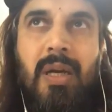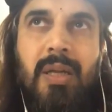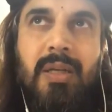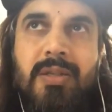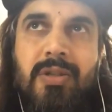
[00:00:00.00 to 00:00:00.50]

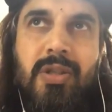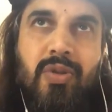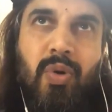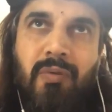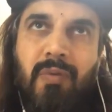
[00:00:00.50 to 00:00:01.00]
And it's
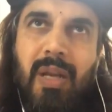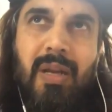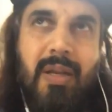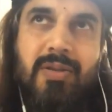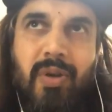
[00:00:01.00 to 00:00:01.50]
going
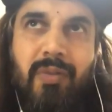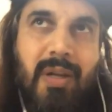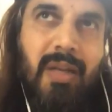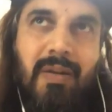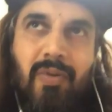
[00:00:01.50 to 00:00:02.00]

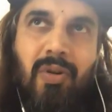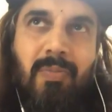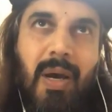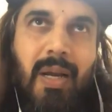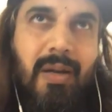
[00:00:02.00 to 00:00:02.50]
well. I got
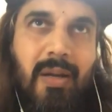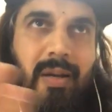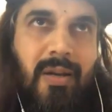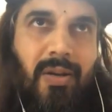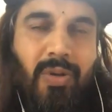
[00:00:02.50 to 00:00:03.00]
married
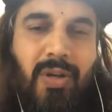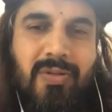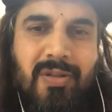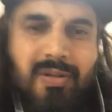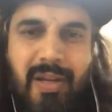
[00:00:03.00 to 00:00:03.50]
in
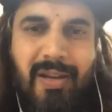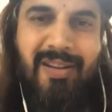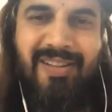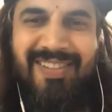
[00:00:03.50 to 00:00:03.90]
2013.